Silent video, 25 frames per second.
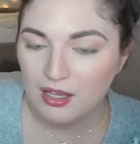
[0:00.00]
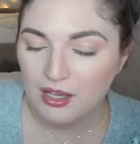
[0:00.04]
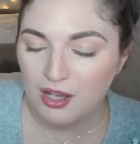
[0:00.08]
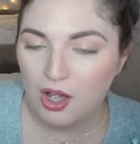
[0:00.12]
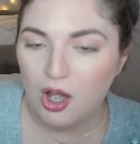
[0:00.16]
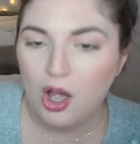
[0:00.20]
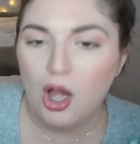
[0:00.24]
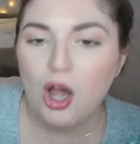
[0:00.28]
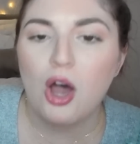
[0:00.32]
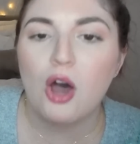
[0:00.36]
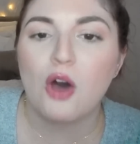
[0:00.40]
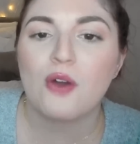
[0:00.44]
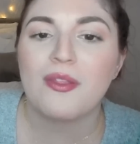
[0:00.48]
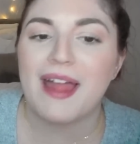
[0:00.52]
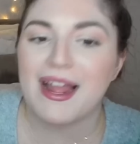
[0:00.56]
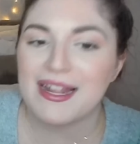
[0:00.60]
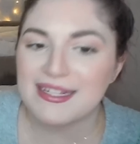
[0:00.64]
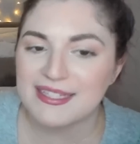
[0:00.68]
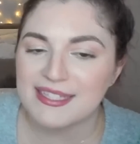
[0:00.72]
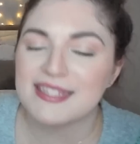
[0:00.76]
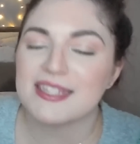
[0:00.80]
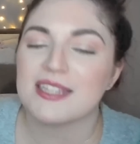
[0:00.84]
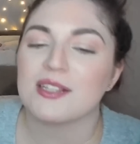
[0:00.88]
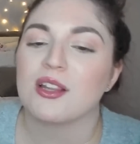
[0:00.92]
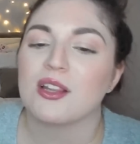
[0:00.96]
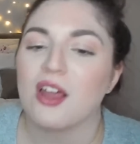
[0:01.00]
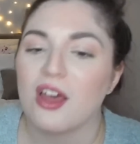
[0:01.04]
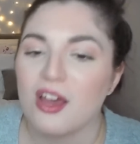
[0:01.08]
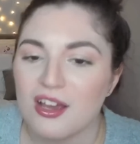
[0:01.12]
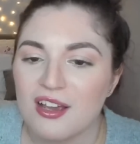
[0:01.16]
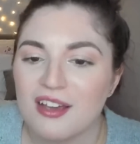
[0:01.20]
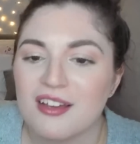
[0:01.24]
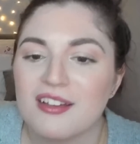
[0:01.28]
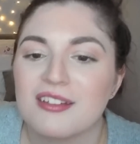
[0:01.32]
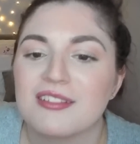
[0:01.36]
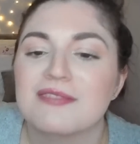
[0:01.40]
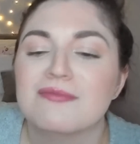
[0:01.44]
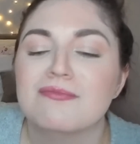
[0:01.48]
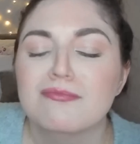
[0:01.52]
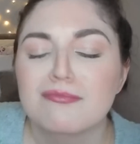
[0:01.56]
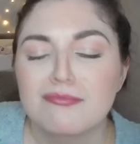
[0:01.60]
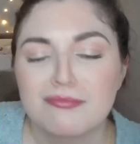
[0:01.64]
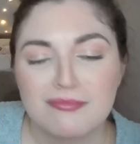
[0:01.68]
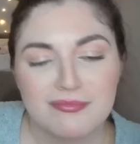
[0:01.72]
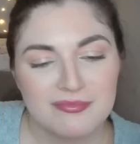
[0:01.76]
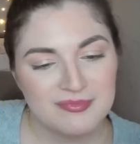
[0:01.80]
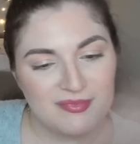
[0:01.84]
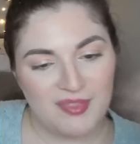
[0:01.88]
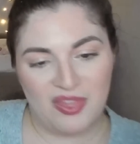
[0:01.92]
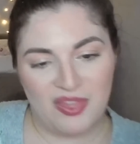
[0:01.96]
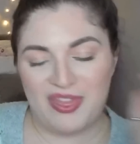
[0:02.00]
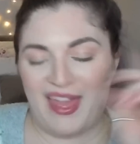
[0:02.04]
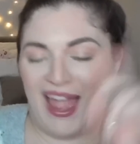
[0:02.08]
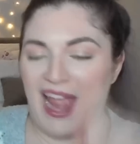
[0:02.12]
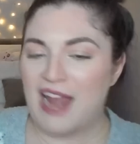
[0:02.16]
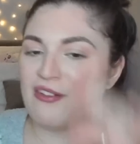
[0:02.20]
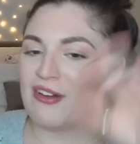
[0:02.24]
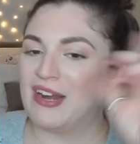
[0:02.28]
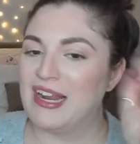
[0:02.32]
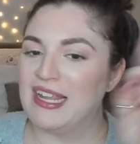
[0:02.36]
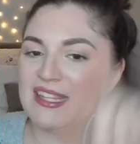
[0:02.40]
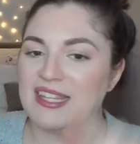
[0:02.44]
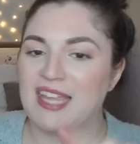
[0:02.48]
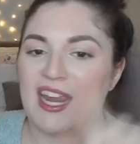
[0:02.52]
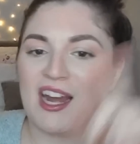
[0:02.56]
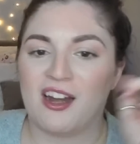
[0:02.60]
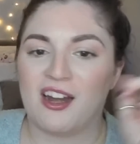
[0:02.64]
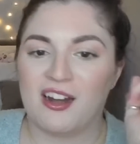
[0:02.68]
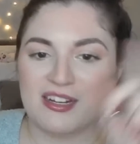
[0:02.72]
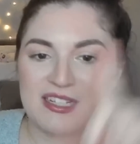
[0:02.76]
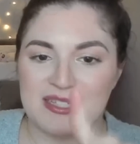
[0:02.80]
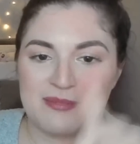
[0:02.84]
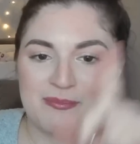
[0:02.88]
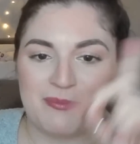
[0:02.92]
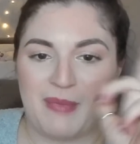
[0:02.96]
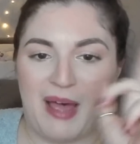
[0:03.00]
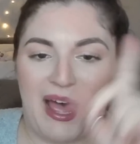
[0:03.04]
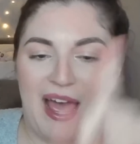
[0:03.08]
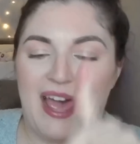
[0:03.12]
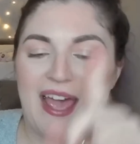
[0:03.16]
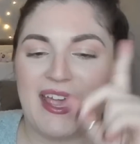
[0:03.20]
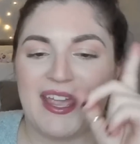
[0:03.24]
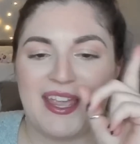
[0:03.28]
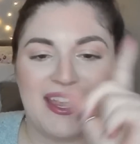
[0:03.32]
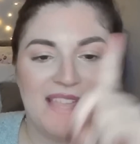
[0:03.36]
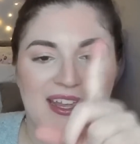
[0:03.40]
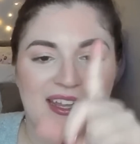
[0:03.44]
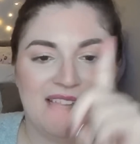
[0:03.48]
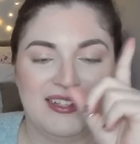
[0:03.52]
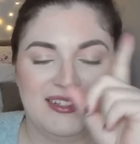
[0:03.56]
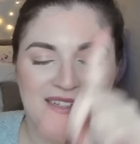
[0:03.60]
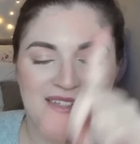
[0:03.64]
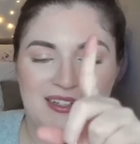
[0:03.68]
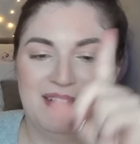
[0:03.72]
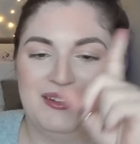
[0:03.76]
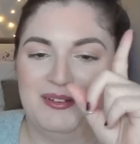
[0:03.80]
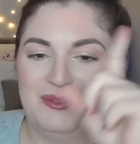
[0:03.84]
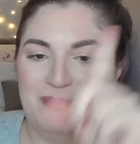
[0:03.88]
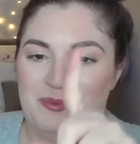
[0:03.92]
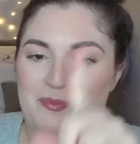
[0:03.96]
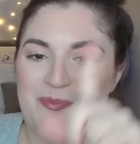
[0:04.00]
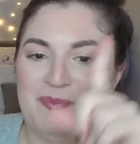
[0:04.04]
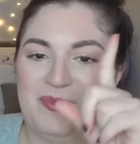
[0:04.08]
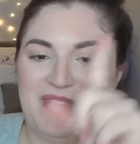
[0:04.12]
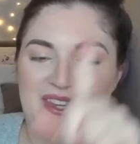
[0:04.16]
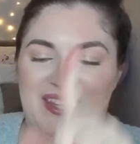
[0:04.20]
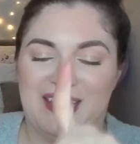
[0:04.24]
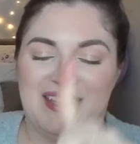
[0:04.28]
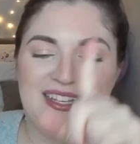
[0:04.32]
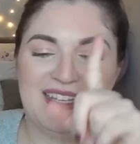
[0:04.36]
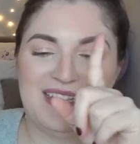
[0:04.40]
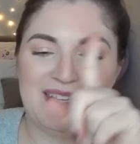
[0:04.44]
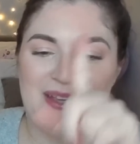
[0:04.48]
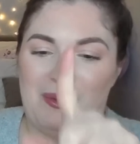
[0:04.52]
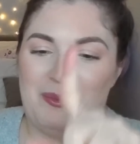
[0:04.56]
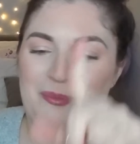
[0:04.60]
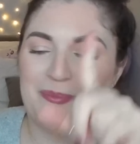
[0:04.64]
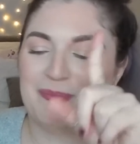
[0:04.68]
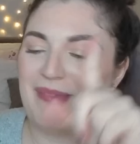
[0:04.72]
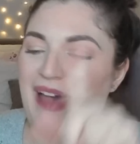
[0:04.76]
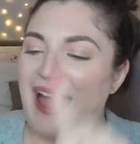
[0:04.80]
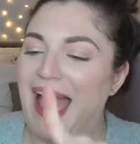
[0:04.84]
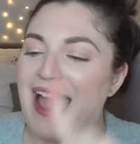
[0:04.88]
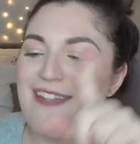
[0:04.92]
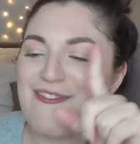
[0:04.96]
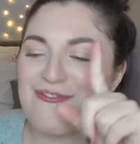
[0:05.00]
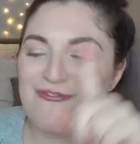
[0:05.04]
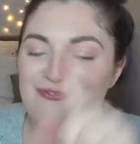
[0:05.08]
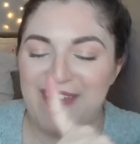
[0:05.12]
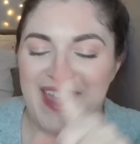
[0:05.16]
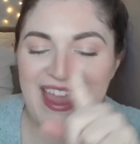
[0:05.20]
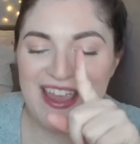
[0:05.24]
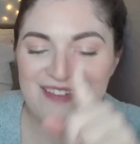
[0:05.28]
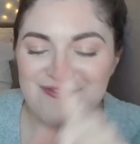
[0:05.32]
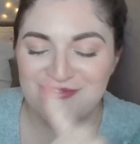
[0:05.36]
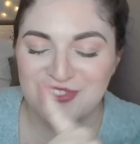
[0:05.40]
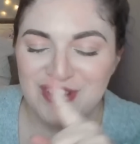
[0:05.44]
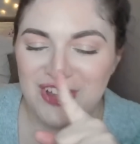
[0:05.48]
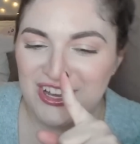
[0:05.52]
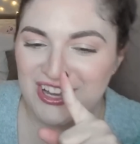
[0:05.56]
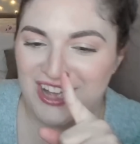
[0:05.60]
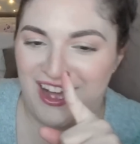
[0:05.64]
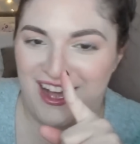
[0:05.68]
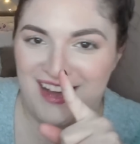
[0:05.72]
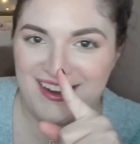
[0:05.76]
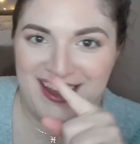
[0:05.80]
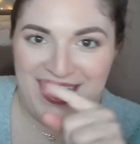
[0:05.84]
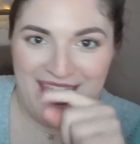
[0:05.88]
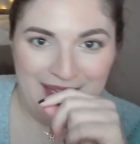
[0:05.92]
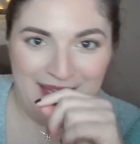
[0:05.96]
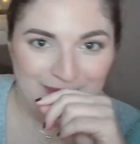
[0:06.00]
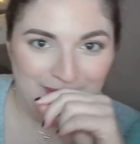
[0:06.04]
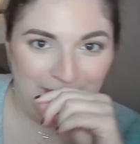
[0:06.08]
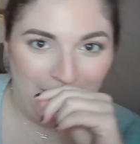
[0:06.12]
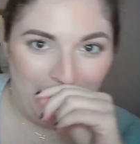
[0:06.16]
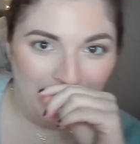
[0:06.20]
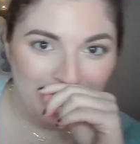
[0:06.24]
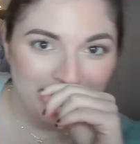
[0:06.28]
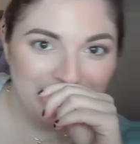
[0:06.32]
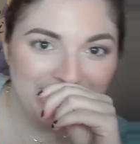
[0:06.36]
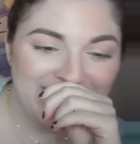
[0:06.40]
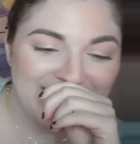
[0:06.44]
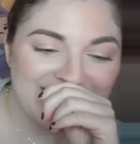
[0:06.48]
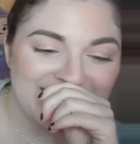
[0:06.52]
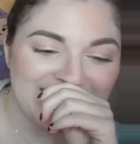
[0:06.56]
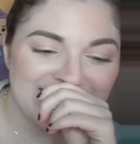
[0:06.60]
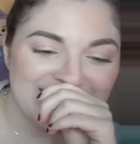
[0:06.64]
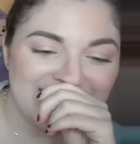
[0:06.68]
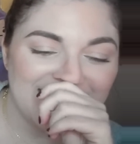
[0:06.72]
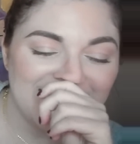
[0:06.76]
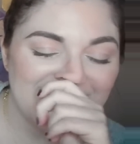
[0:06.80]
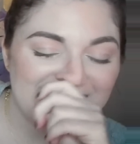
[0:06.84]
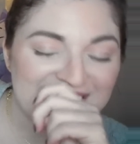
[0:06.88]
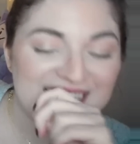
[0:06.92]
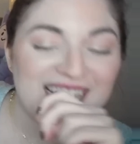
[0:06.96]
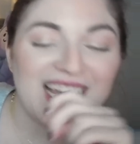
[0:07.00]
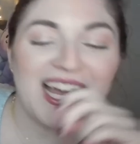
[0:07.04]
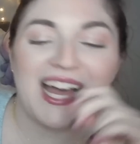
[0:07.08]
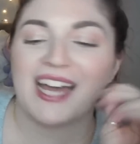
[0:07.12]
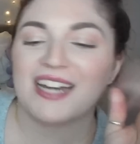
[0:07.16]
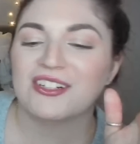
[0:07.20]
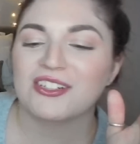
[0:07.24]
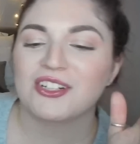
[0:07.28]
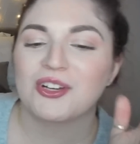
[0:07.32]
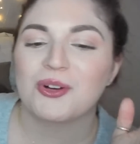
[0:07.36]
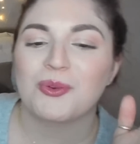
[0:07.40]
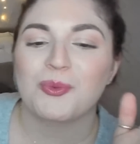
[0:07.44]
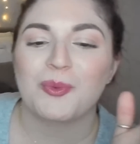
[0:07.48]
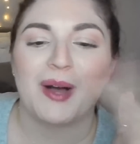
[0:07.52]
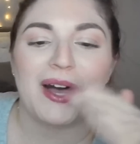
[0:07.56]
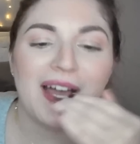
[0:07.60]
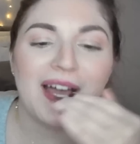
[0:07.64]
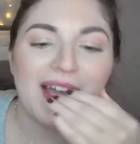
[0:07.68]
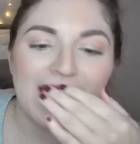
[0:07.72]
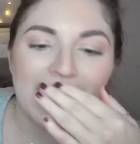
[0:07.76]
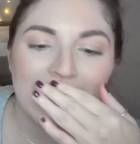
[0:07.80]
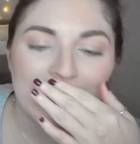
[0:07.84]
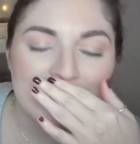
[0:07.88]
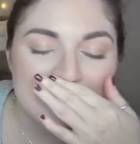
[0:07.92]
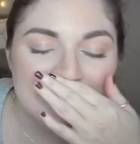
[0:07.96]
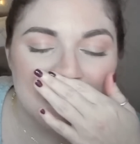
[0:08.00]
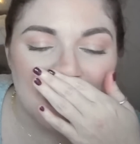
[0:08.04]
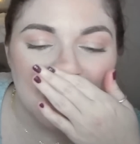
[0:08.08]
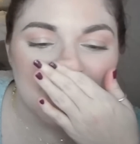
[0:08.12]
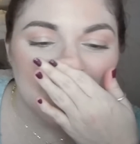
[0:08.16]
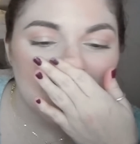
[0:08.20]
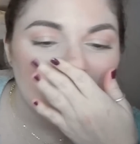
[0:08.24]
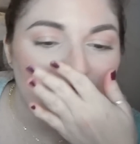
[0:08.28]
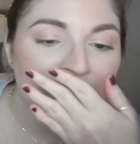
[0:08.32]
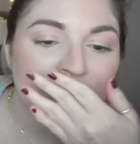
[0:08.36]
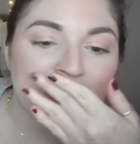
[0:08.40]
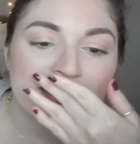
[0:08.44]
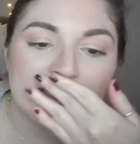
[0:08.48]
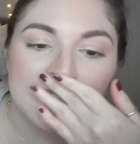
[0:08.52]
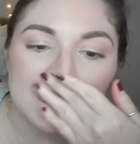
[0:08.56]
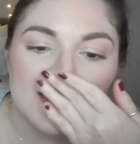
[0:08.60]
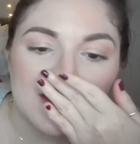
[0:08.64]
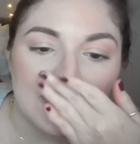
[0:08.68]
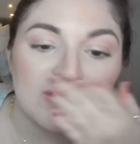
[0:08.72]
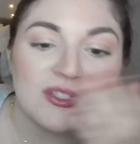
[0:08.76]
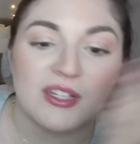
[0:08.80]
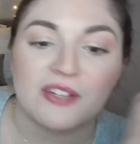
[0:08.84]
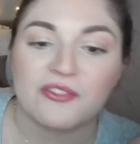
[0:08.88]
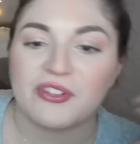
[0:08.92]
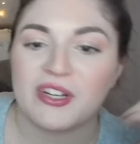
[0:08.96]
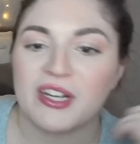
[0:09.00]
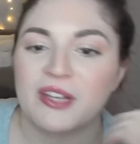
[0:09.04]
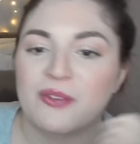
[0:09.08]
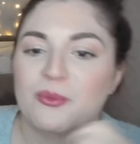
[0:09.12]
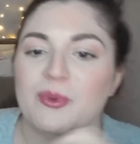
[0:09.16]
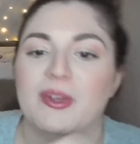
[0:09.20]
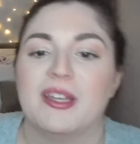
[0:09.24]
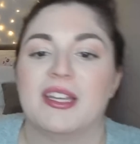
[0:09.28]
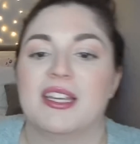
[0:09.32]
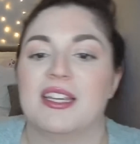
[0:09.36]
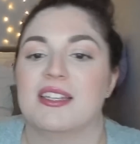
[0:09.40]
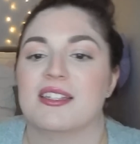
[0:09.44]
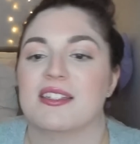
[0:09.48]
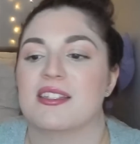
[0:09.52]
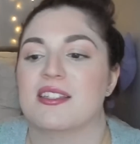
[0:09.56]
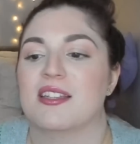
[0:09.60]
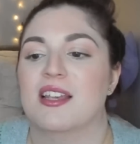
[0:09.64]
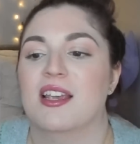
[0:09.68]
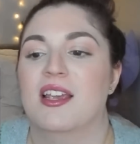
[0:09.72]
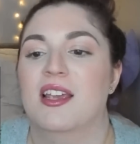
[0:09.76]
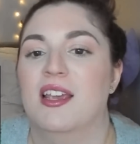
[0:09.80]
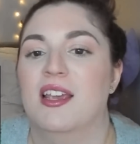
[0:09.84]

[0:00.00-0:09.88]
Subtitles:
Oh, that's the look. That right there is my fave look on him. Oh my goodness. I don't know why Asahi hits so different when he's,